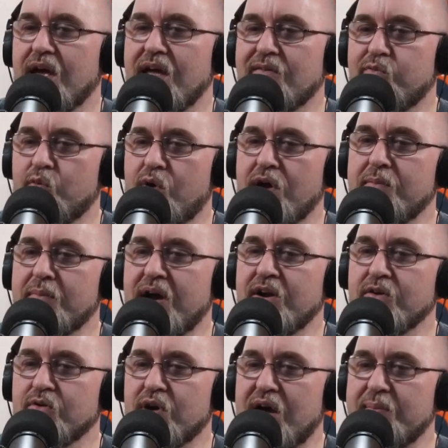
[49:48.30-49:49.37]
I have one
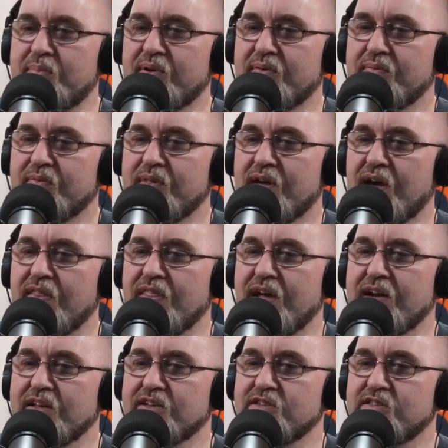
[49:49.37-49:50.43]
minor gripe, and
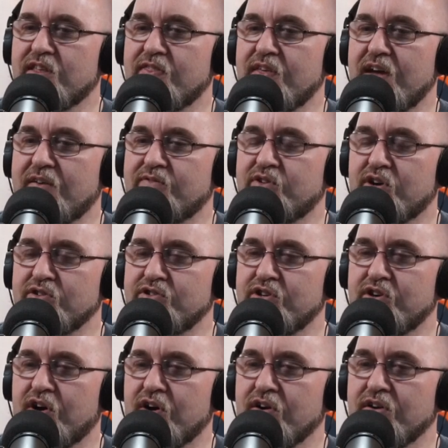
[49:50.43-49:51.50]
that is that they have Darcy
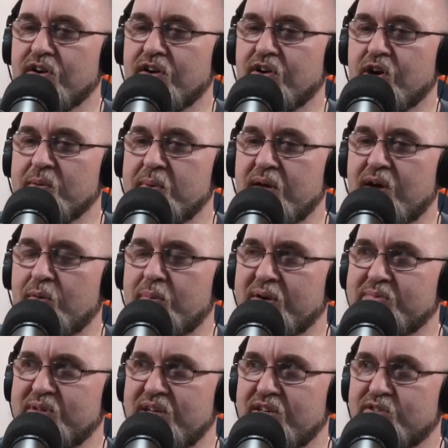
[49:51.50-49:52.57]
Cardenet and Kirby
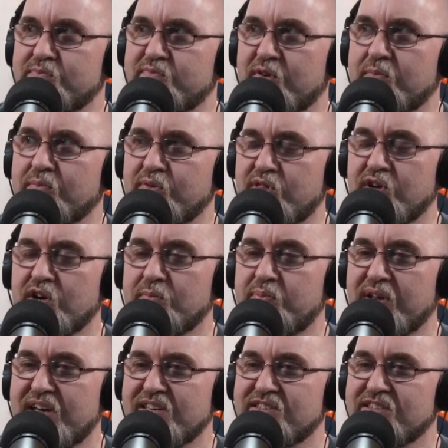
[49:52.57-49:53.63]
Howell-Baptiste from The Good
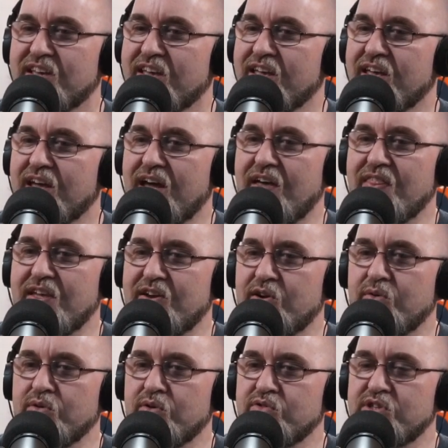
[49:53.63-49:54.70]
Place, and they
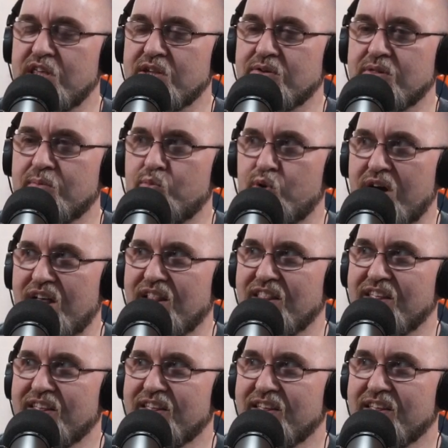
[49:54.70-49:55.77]
don't use either of them well.
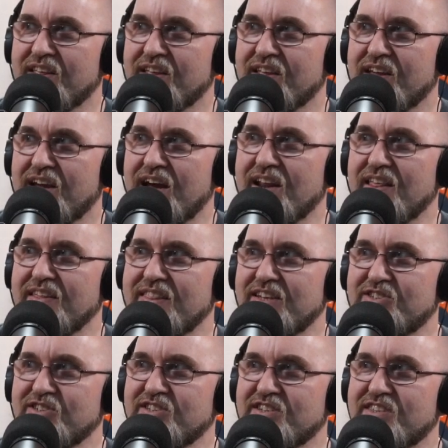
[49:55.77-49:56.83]
And I think
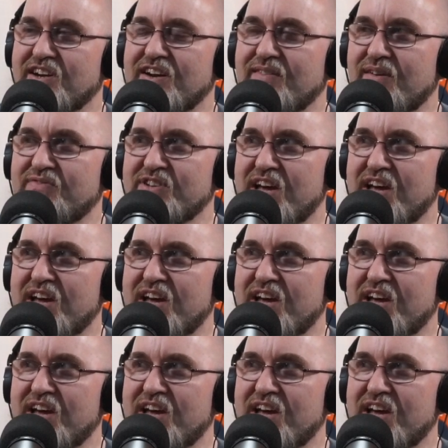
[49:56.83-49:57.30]
that's just because they don't have enough